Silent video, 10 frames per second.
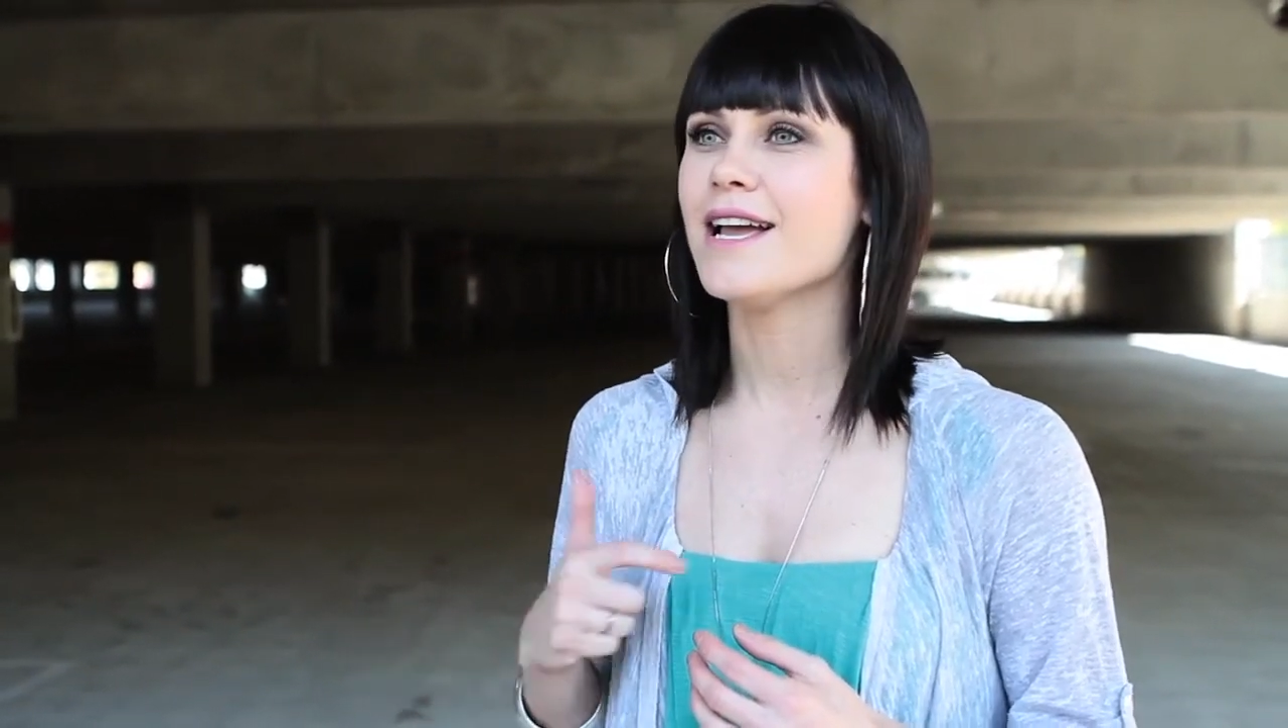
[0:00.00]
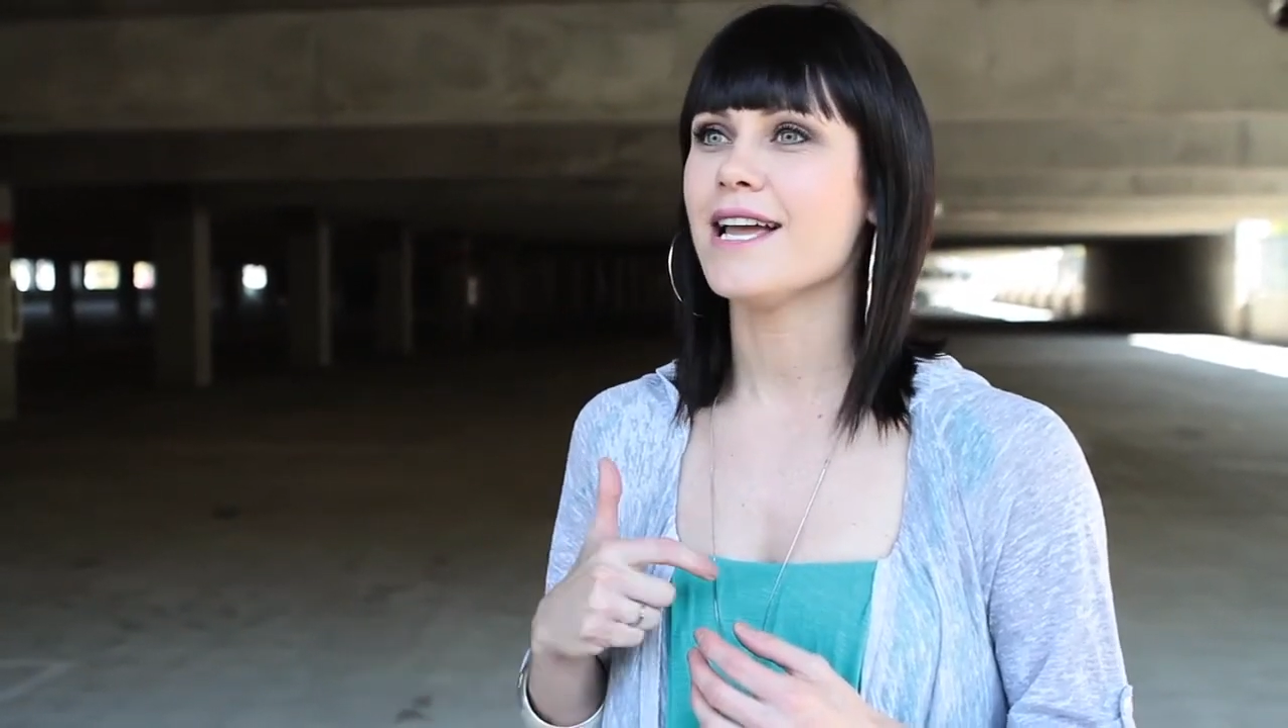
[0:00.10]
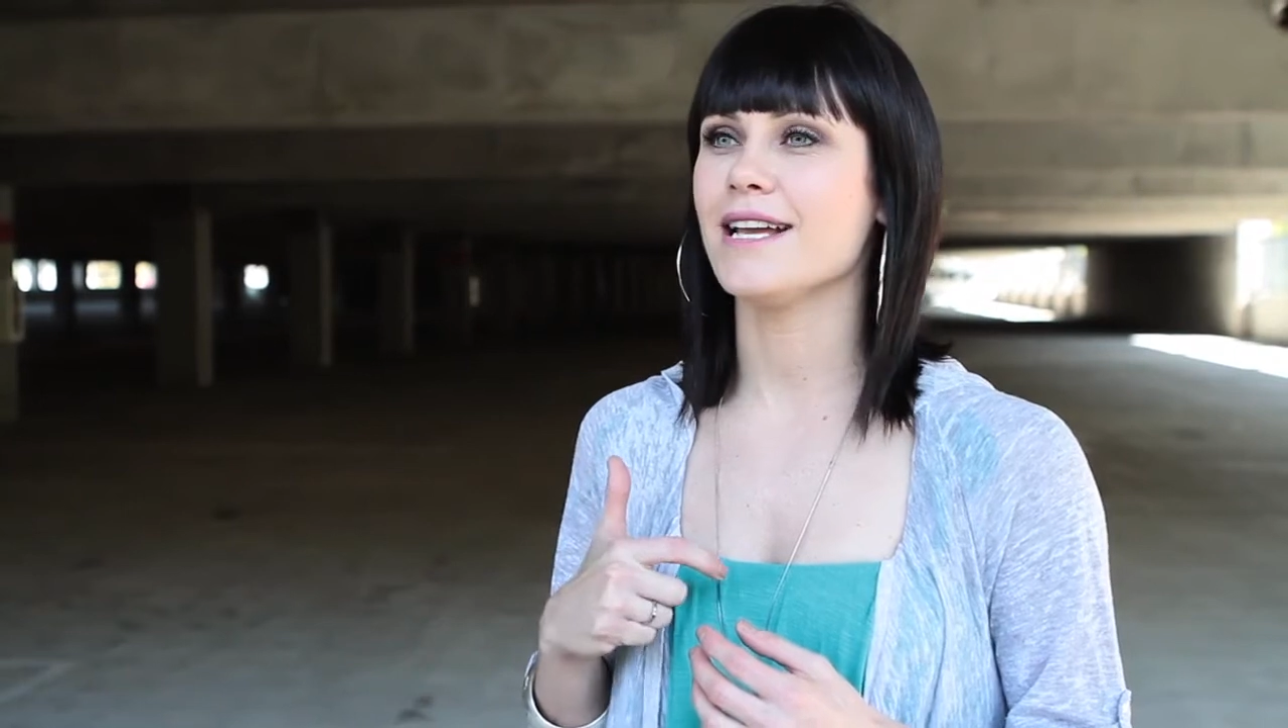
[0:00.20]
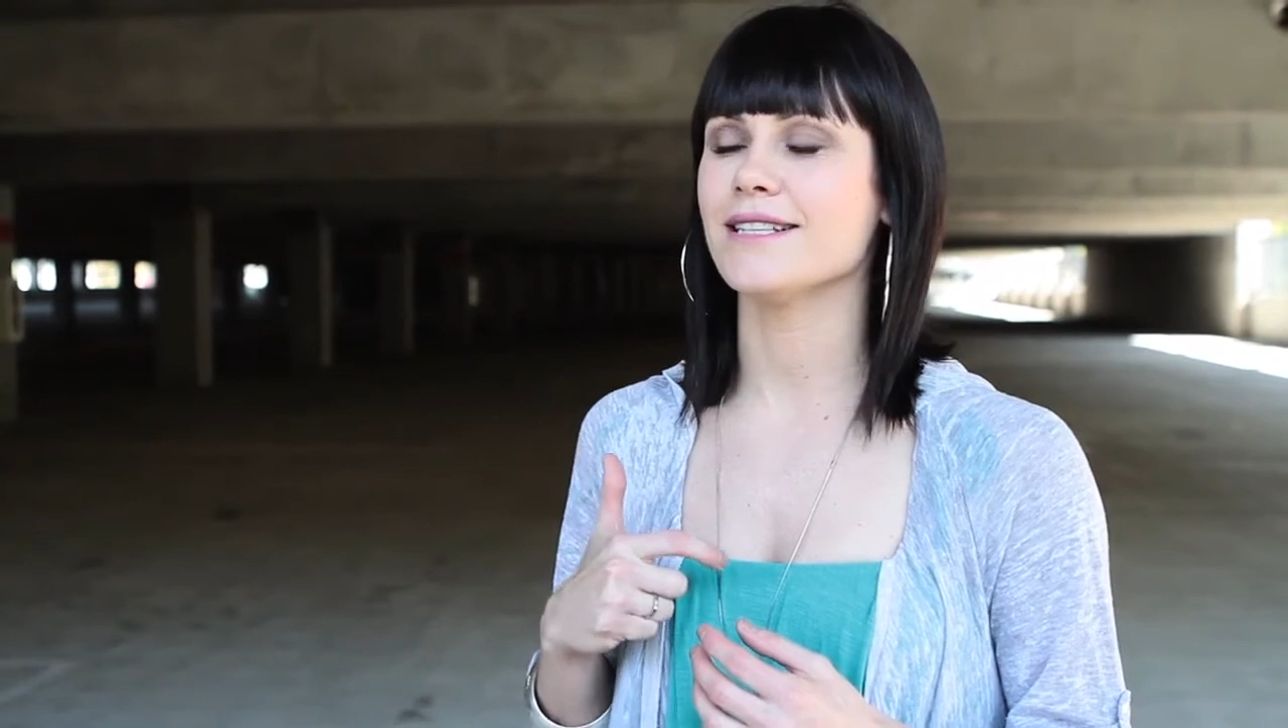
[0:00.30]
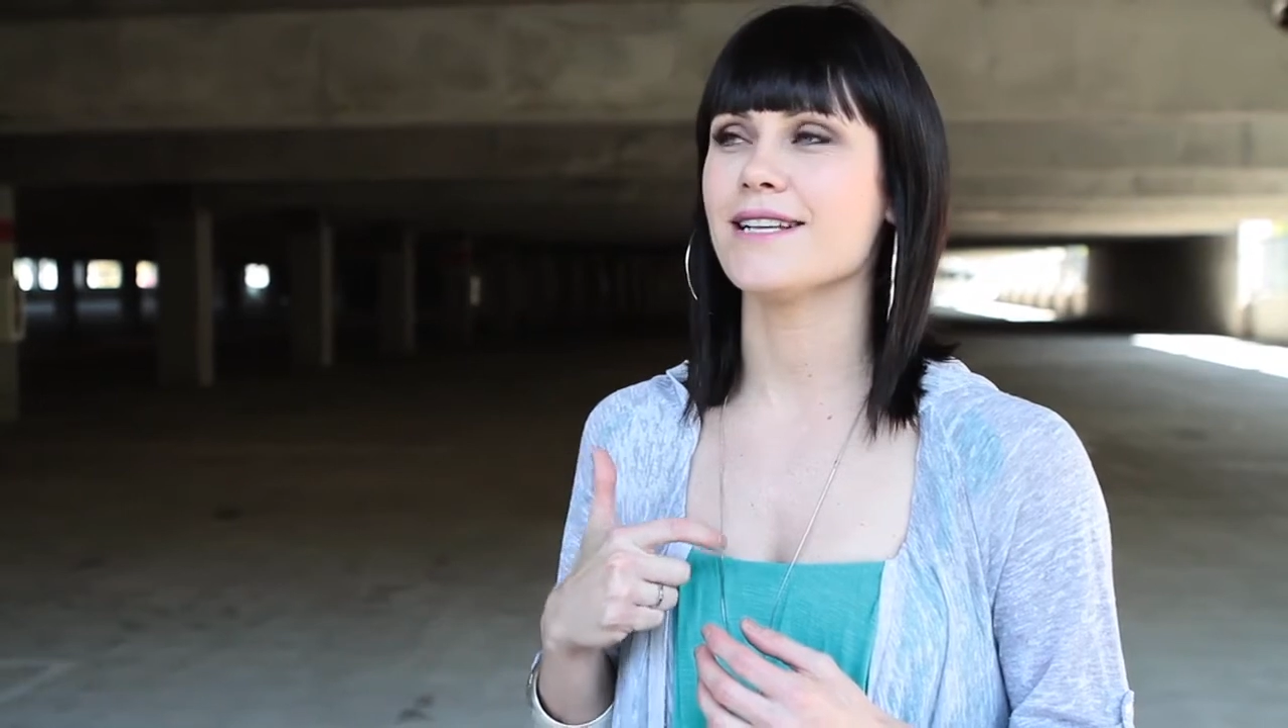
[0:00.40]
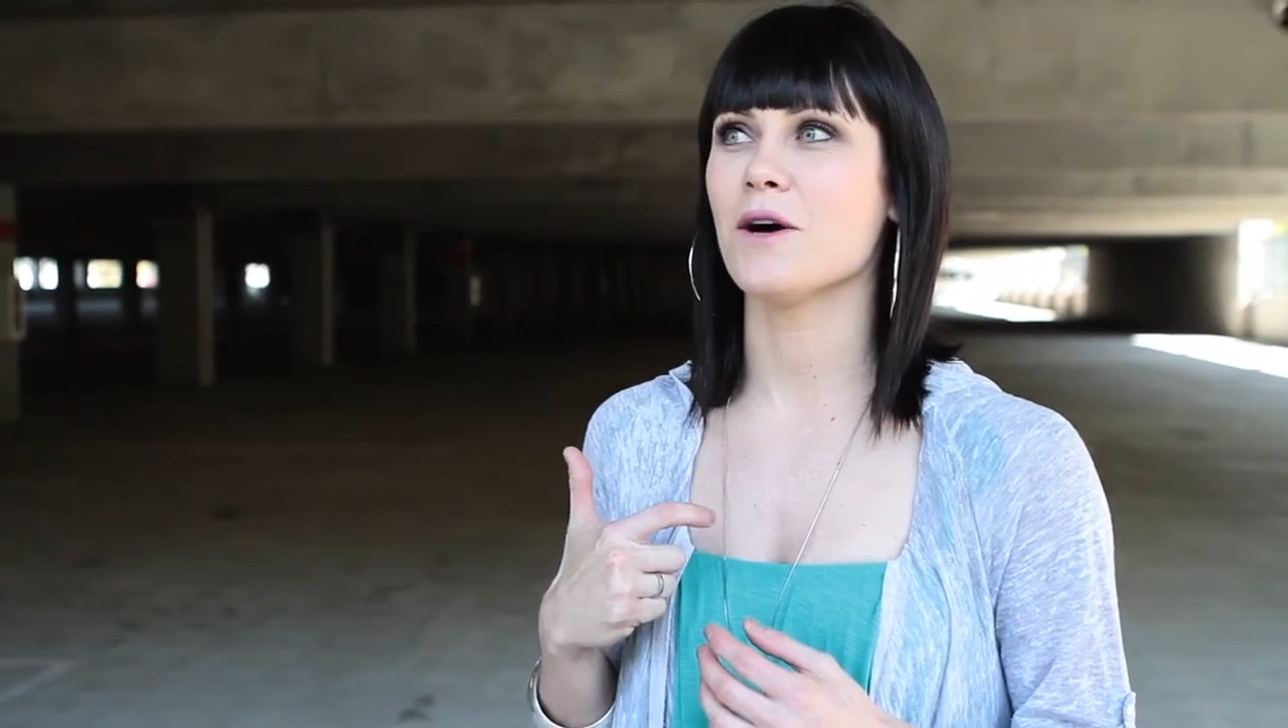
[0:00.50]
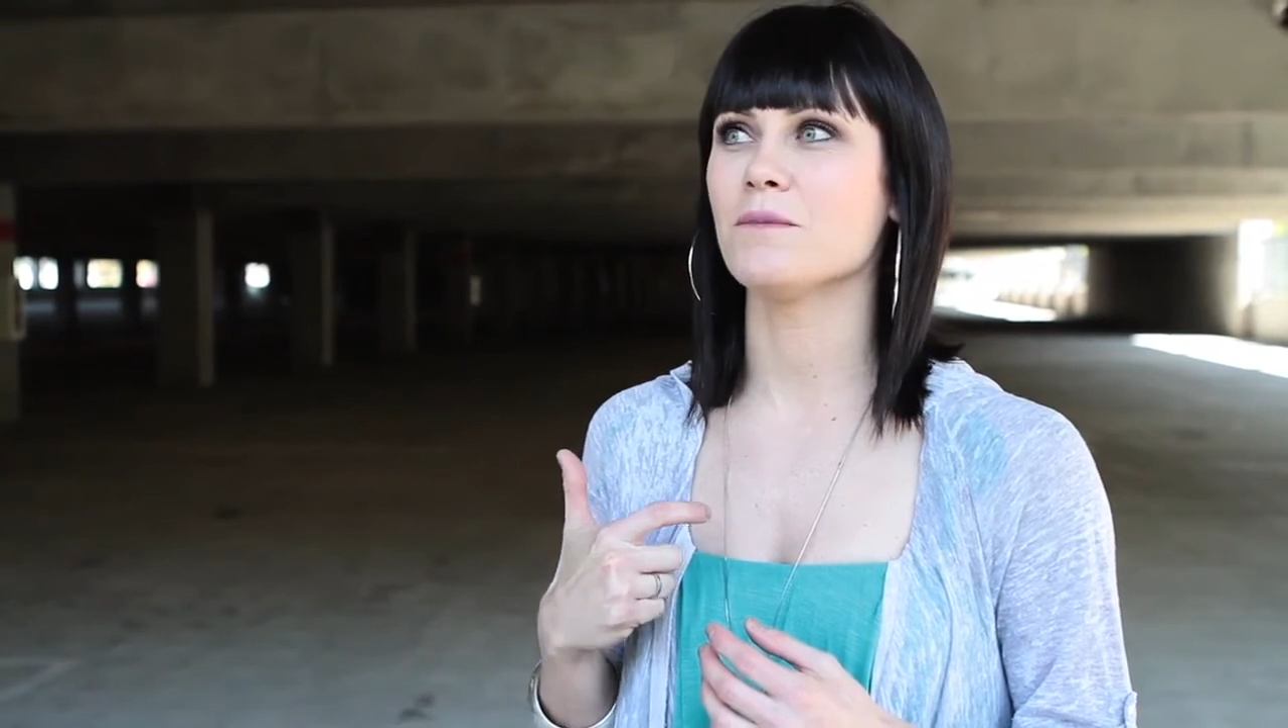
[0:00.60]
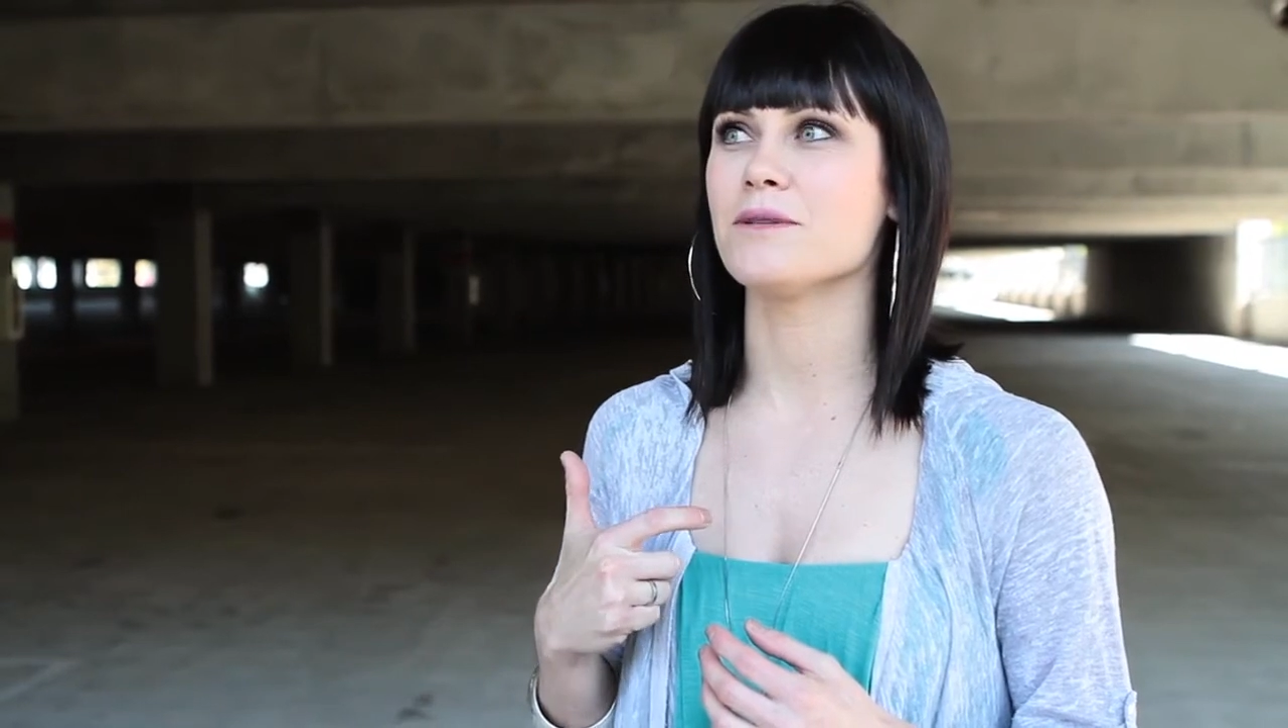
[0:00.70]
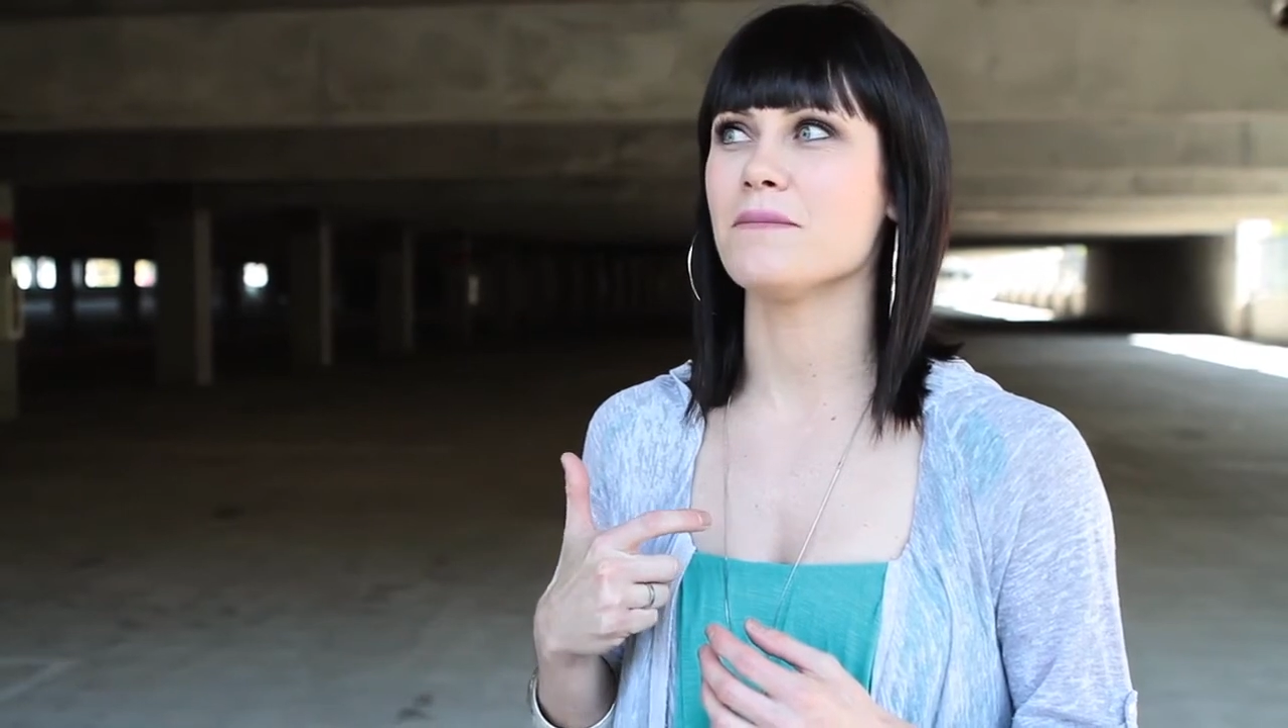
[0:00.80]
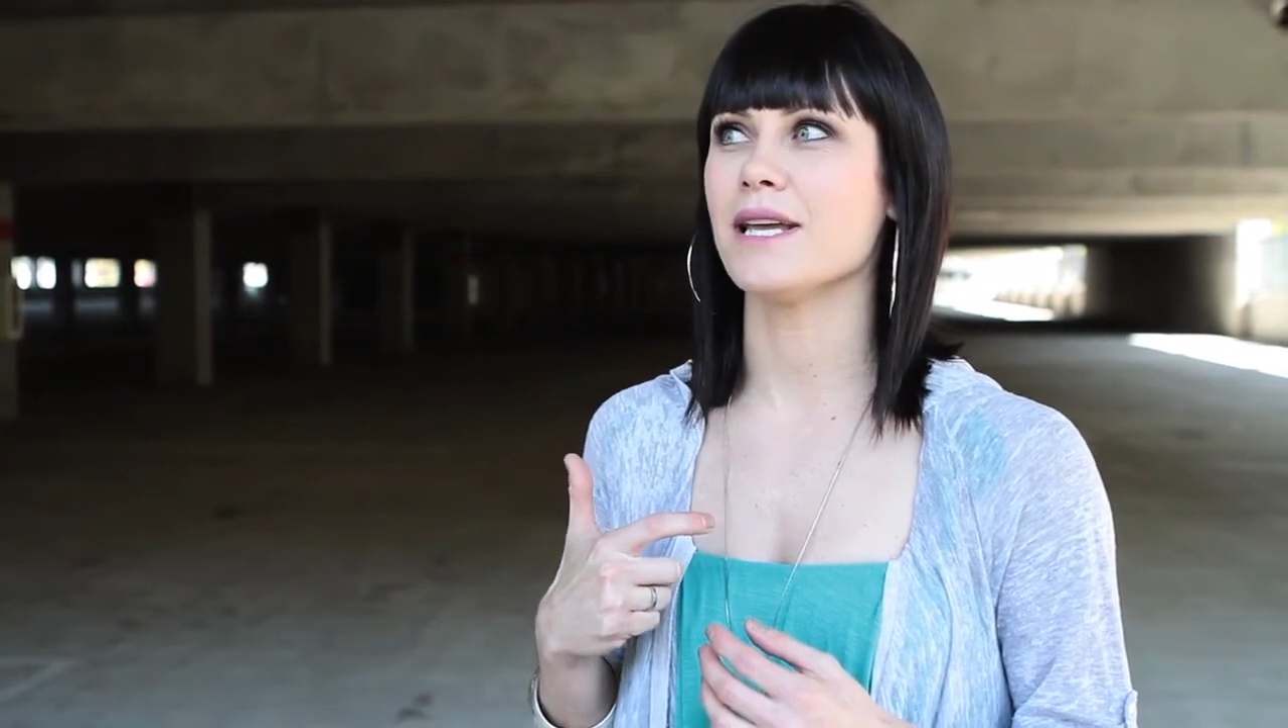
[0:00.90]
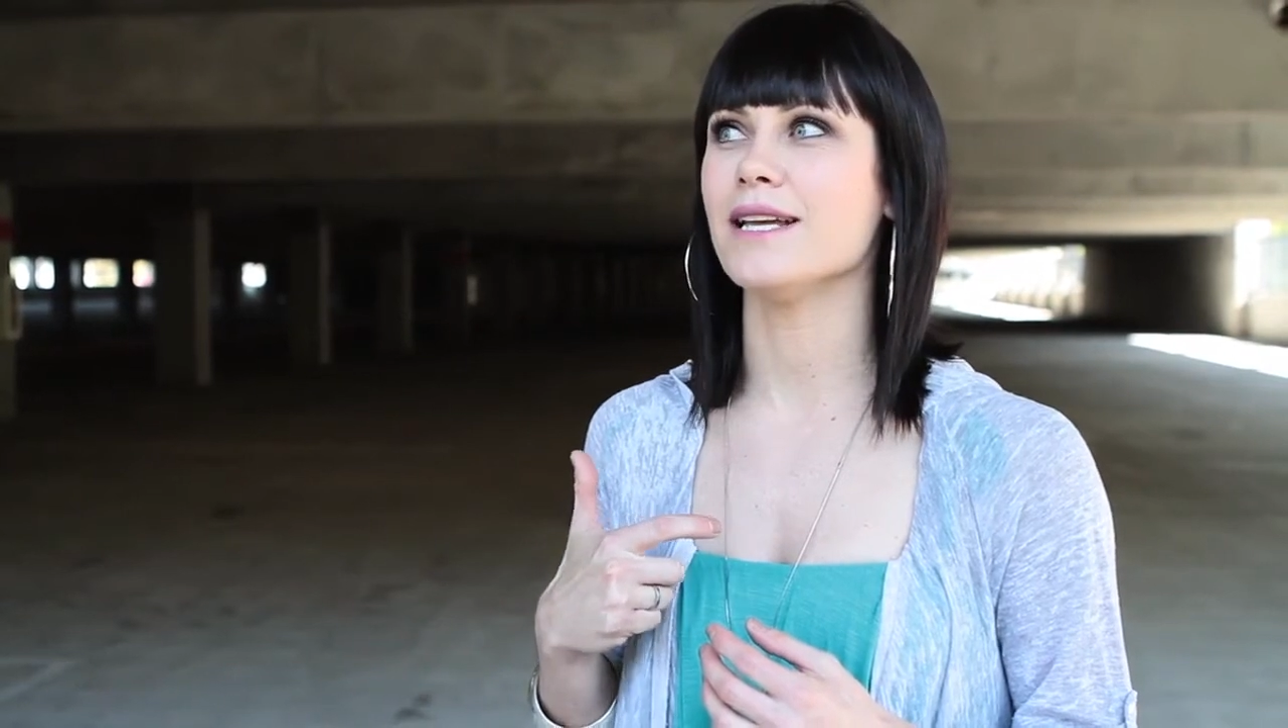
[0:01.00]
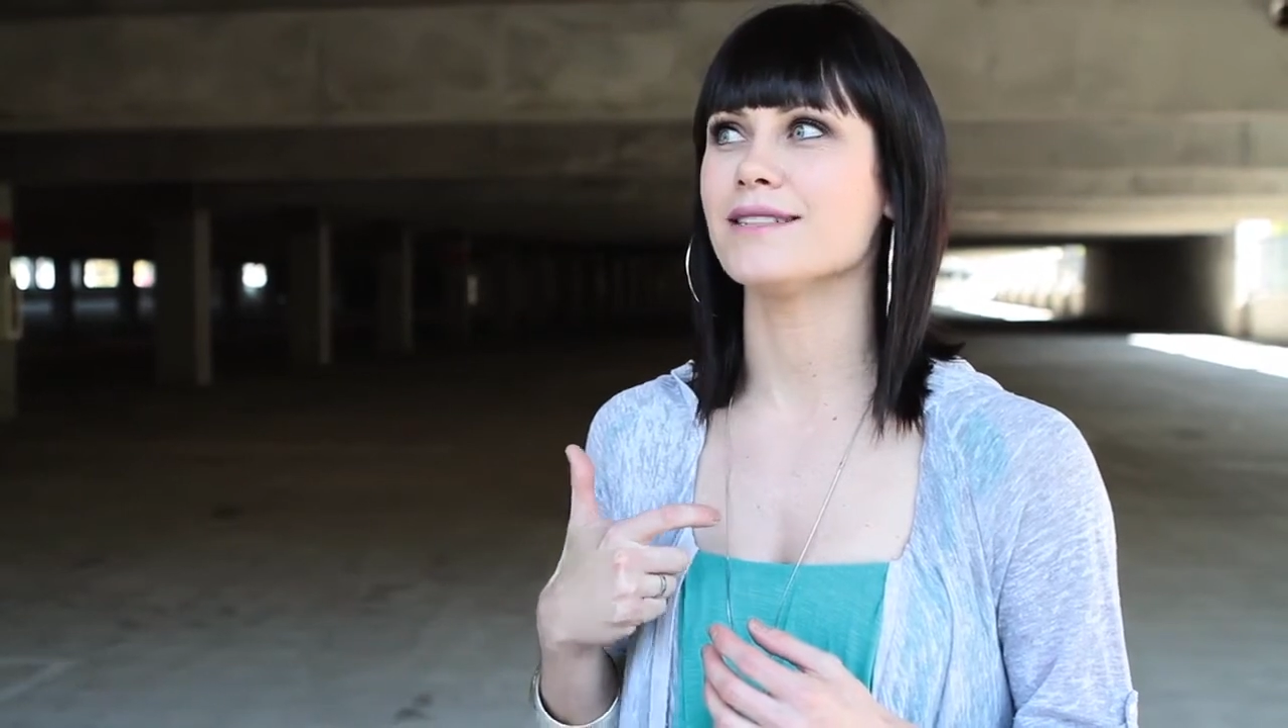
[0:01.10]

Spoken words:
He has helped me.